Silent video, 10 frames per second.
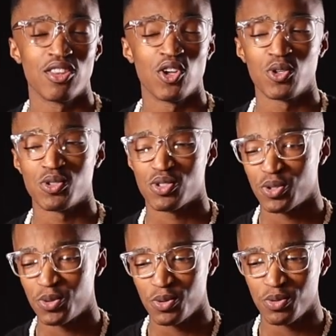those
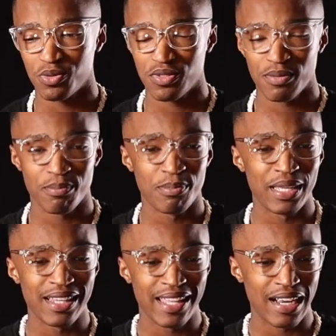who've
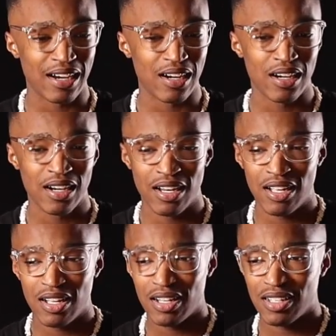been there
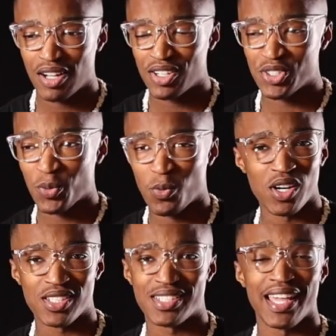on your
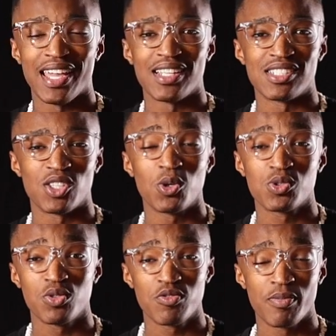worst days,
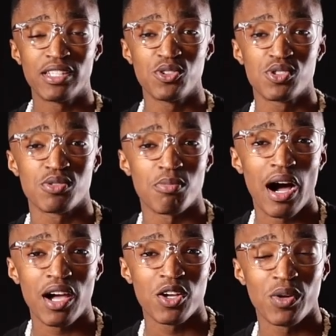those who've made you
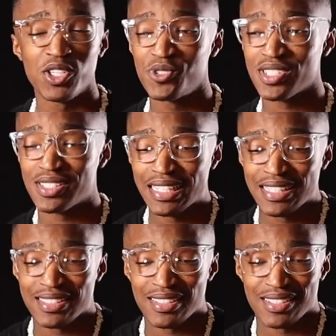smile when you just
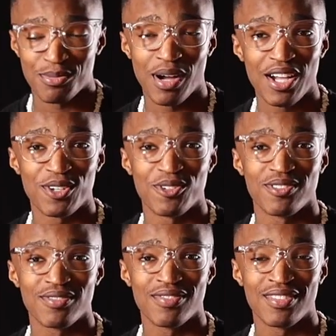needed to
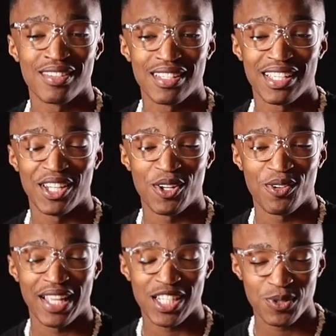smile. You
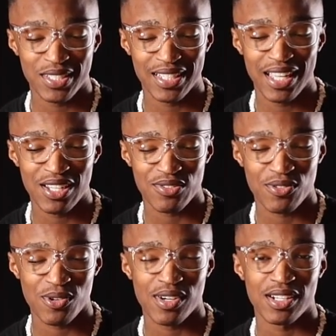know, that's what today's
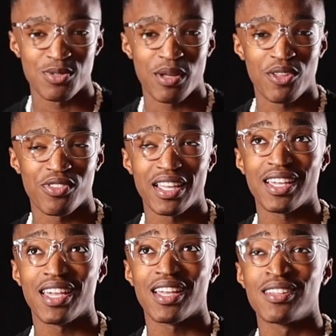for. It's about
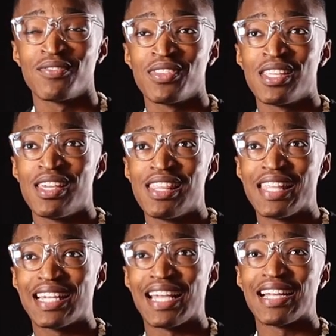thanking
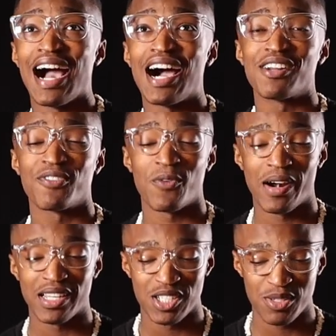thanking God for
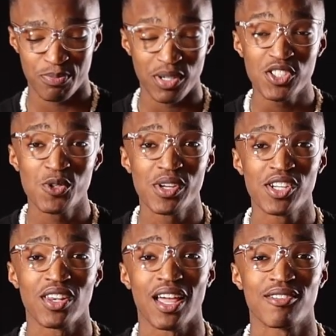where He's put you
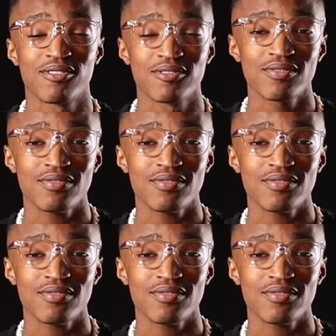in your life,